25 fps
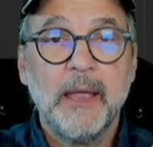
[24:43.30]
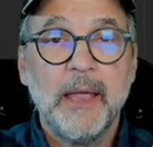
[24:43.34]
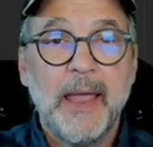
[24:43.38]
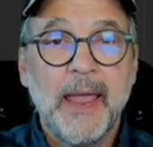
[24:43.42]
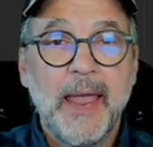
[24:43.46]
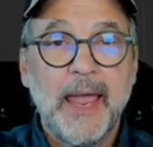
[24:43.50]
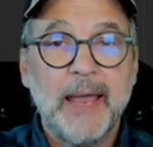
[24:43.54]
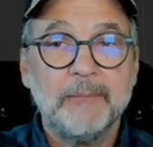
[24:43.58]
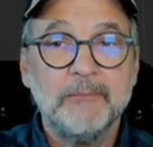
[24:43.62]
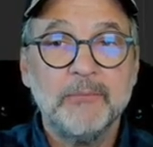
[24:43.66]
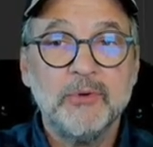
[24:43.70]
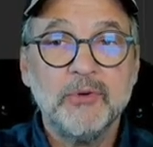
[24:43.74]

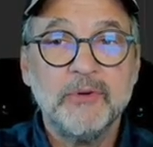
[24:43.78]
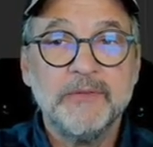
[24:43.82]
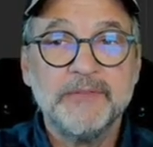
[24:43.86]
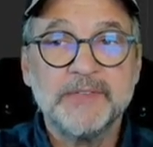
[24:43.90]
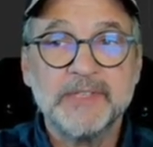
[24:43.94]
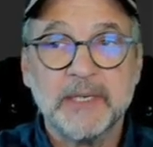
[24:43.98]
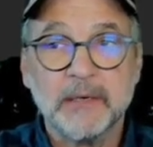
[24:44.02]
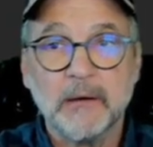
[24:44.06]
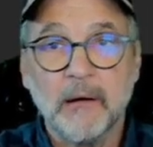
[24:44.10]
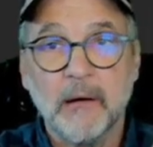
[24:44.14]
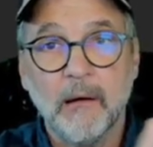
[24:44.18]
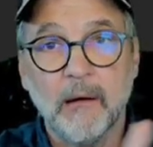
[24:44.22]
and moves
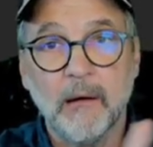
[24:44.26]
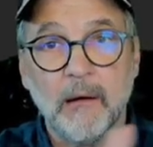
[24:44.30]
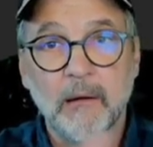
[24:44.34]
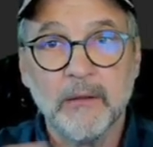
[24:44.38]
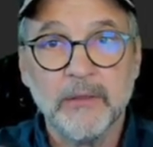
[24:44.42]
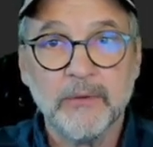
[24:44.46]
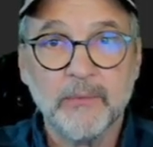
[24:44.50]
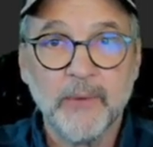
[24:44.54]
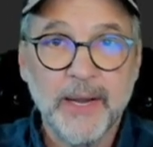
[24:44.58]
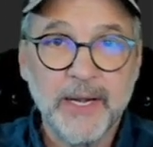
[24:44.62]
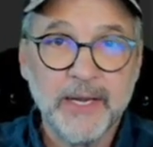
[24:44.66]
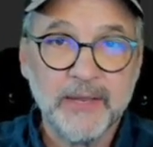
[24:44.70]
it all
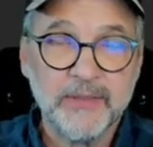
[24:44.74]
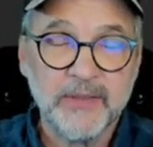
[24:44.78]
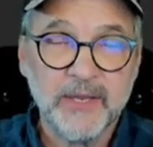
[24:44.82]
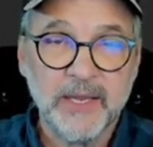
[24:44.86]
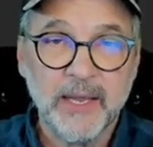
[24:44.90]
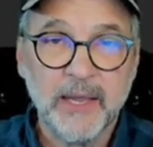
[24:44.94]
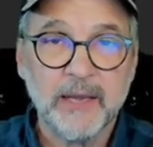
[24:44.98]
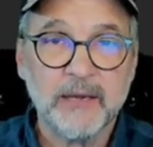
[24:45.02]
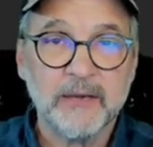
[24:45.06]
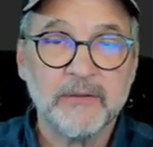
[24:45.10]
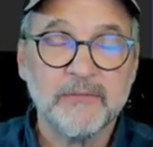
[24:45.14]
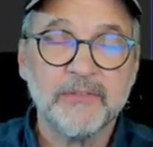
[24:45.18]
the way to the
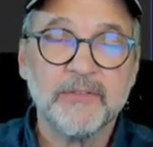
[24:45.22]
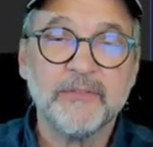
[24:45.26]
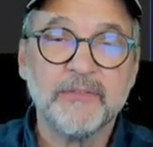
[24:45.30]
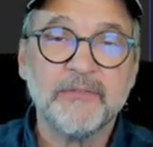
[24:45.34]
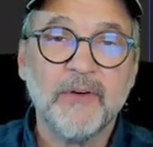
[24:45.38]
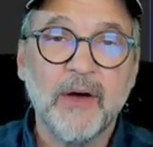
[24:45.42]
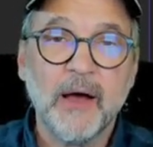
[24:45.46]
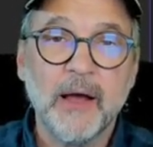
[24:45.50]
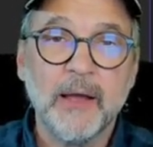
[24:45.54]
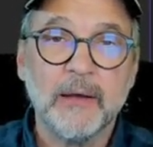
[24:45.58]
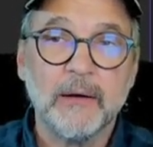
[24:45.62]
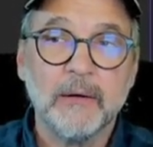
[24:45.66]
end of the
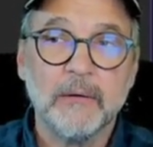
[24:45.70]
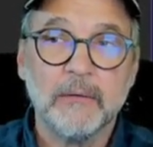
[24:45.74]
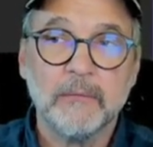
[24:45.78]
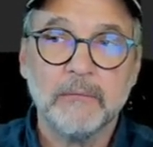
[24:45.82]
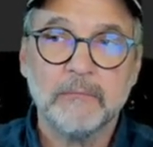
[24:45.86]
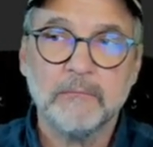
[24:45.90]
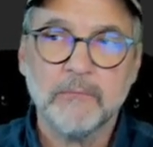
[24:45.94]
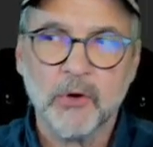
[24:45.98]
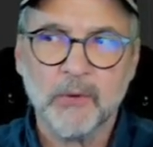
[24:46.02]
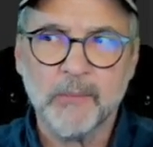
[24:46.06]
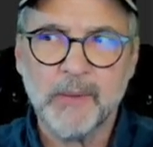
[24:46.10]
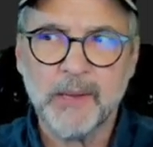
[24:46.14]
file,
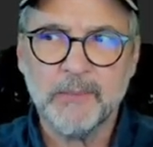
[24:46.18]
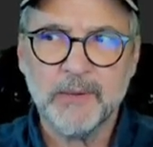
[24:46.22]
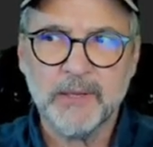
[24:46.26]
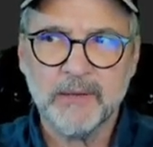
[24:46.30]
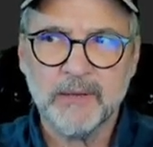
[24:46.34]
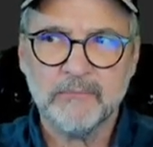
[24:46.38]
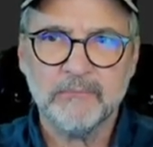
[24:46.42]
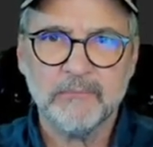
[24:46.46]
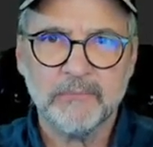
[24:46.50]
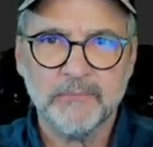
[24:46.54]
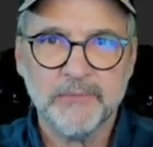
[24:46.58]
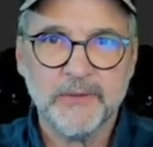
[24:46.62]
or
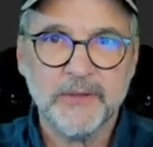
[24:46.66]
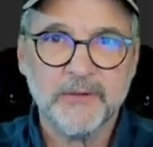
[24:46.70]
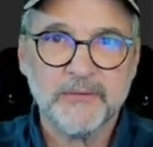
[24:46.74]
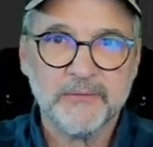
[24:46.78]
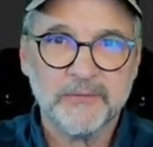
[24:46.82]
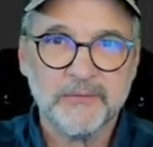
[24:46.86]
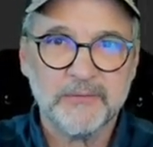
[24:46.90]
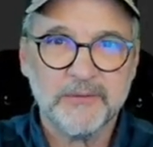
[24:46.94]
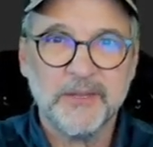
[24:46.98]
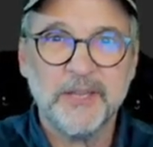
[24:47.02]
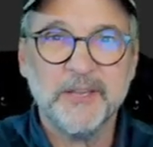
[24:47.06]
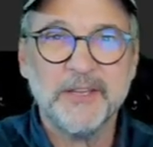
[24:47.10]
maybe this
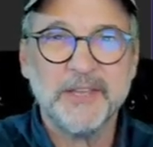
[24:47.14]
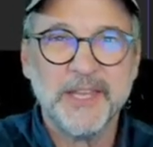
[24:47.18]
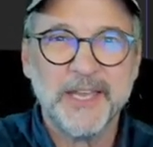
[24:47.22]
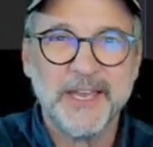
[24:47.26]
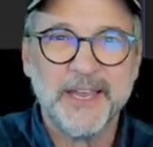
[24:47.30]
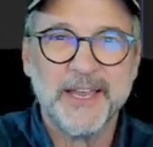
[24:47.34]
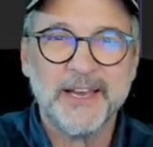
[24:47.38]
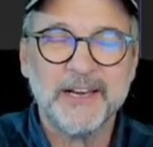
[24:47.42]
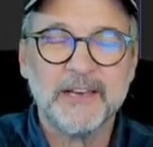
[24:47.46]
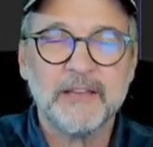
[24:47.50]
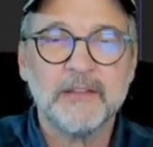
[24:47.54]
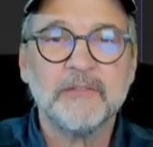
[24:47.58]
to the
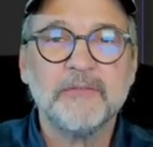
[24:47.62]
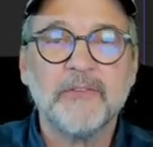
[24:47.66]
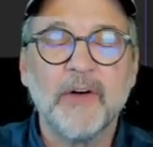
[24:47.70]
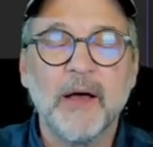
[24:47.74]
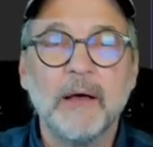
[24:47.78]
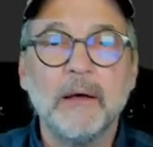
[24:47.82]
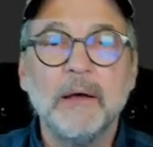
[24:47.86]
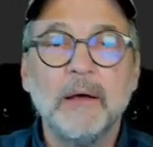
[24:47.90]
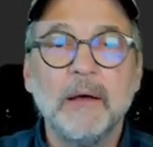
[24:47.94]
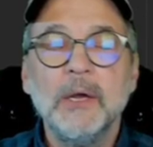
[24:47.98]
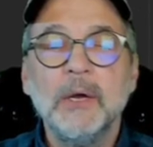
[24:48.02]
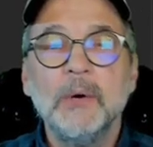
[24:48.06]
end of the
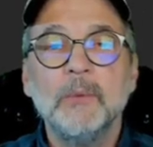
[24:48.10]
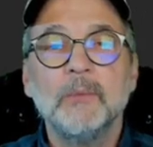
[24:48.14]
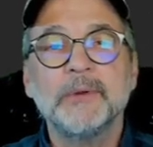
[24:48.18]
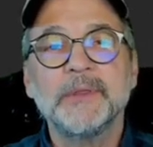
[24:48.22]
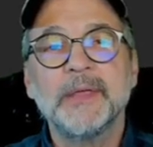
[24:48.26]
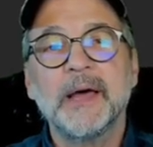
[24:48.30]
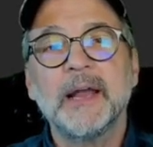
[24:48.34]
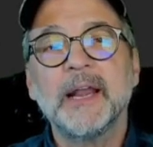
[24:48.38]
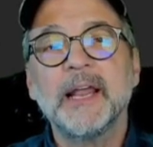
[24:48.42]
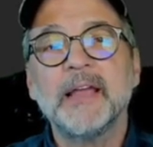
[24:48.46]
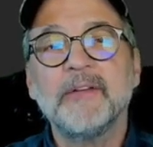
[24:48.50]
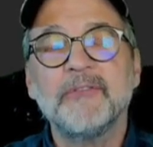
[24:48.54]
file,
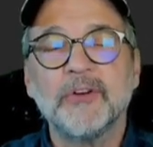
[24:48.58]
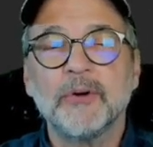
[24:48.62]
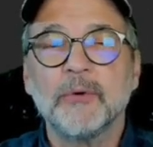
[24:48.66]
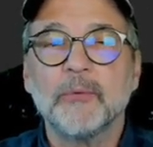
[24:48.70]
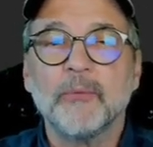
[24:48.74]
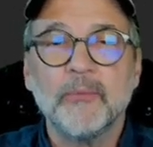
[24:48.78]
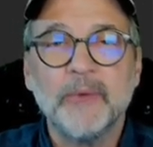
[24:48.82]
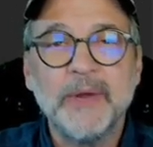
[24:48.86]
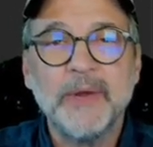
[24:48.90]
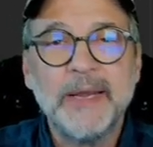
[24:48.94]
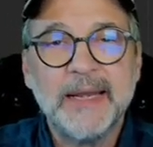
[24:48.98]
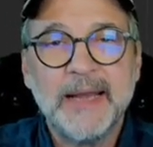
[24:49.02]
without having to
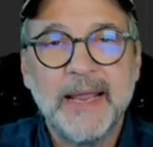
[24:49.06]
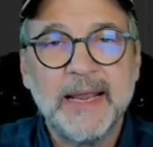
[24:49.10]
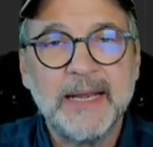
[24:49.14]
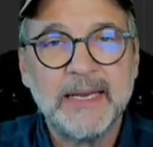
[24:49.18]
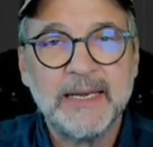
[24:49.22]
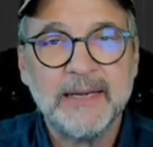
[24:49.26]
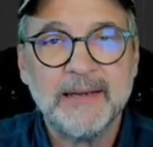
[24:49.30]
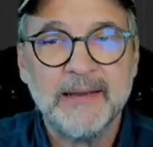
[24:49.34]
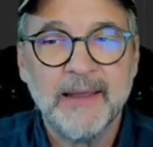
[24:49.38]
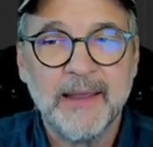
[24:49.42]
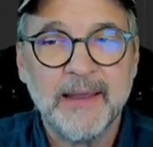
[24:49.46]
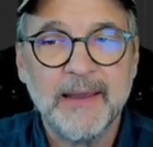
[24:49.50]
read any
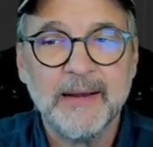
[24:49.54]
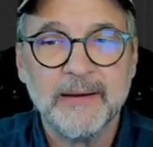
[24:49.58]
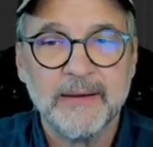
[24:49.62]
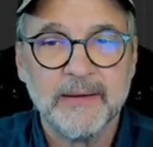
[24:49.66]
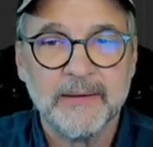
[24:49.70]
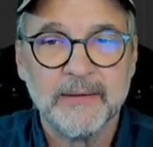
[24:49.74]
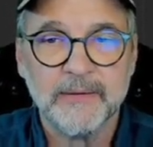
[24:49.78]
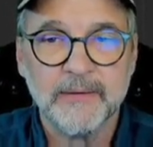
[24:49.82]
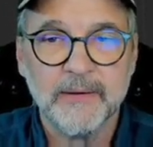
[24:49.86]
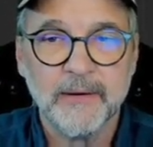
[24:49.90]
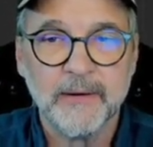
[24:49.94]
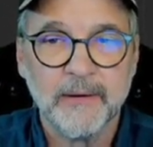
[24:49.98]
data
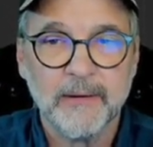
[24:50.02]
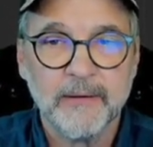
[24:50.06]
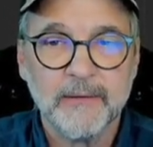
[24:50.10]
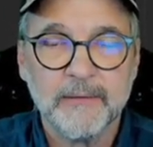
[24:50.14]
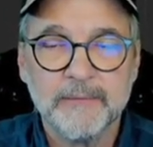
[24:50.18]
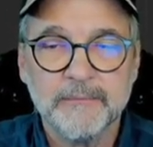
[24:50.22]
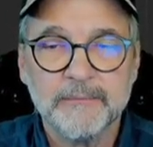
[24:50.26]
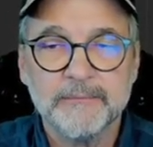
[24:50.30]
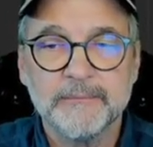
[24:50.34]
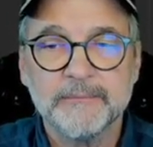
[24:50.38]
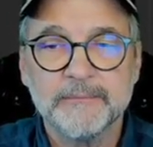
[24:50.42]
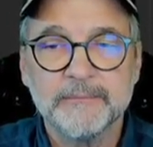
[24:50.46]
in there
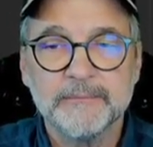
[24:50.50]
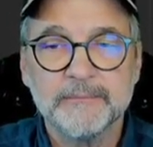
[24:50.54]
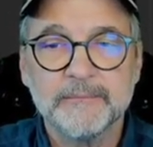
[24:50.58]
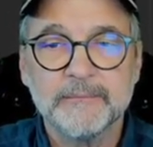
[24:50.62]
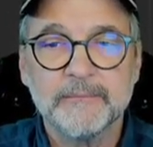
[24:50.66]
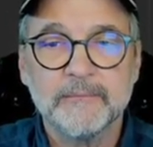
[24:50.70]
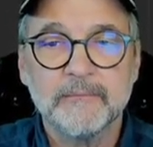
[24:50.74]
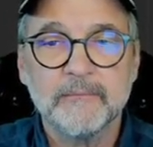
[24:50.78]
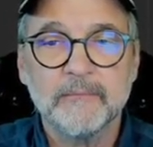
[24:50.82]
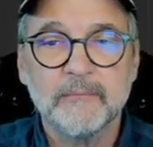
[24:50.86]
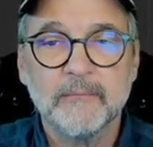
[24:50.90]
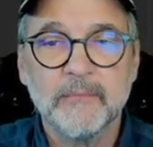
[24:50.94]

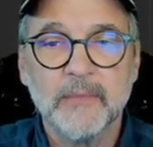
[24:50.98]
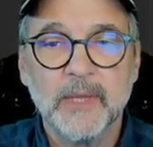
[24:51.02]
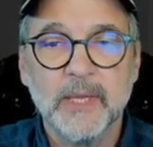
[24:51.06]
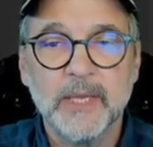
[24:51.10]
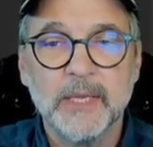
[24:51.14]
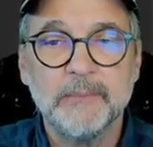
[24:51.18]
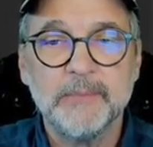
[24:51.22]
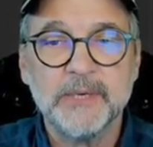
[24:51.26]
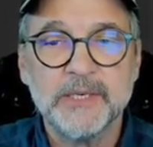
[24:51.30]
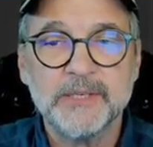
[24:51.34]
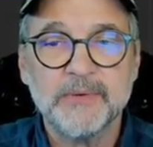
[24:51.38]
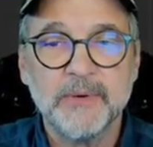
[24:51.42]

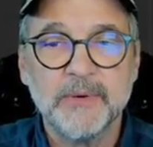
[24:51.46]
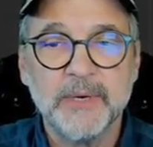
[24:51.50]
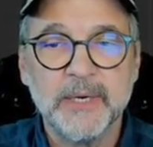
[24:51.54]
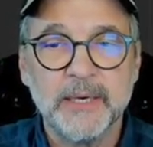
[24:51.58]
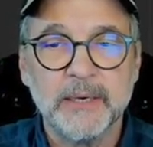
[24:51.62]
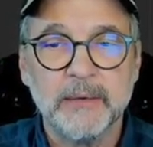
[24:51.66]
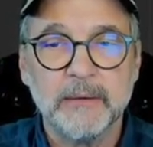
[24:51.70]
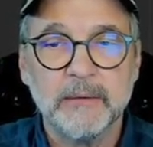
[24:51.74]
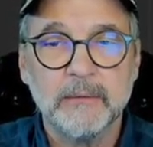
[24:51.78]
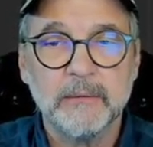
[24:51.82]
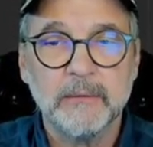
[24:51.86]
in between.